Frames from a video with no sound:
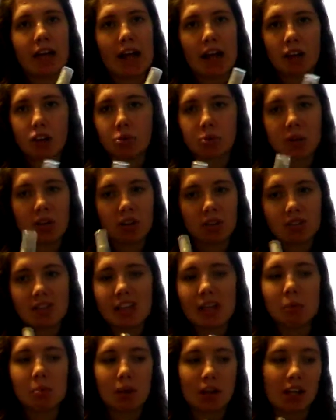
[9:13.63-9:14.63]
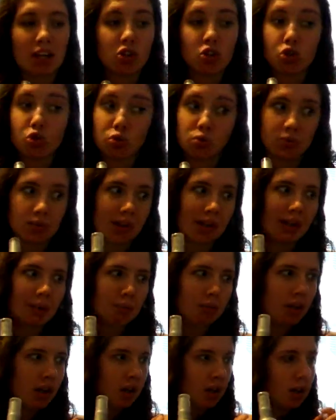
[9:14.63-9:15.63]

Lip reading: Helps me go to sleep like a dream.